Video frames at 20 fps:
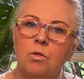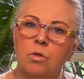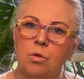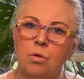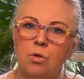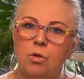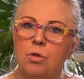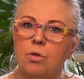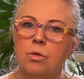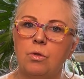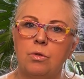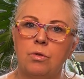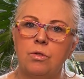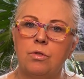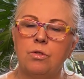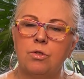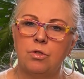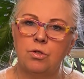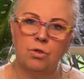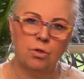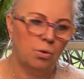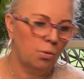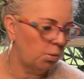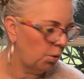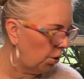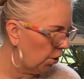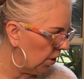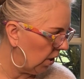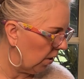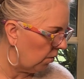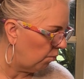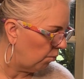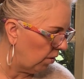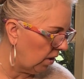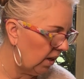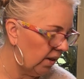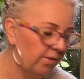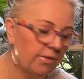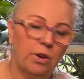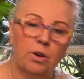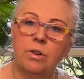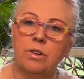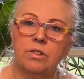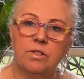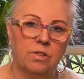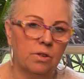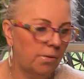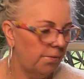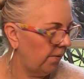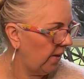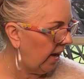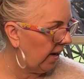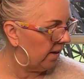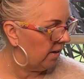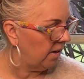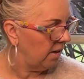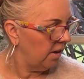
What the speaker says: you choose to do the work and really focus on that.